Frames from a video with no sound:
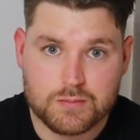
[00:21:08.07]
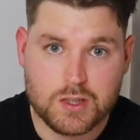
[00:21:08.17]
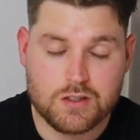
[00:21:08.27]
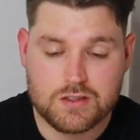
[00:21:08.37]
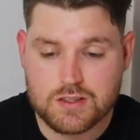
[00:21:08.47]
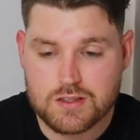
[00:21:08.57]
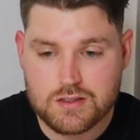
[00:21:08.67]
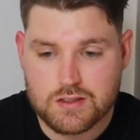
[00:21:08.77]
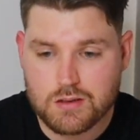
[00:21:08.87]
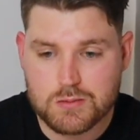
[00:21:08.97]

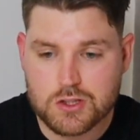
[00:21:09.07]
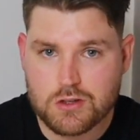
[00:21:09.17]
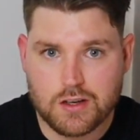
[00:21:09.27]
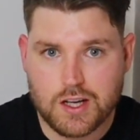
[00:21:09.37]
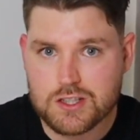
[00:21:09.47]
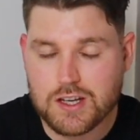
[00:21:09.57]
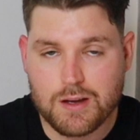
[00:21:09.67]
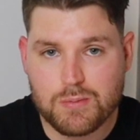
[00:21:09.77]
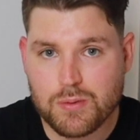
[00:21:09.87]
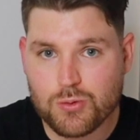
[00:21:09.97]
because I'm just trying to
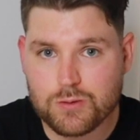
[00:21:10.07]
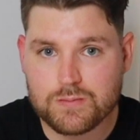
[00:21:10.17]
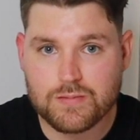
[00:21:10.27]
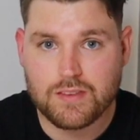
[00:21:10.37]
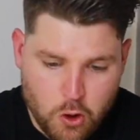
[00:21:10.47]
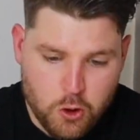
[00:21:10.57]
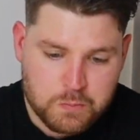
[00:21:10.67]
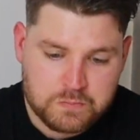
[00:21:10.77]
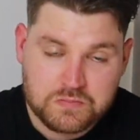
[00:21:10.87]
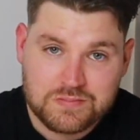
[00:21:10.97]
educate people.
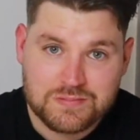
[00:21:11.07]
Cool.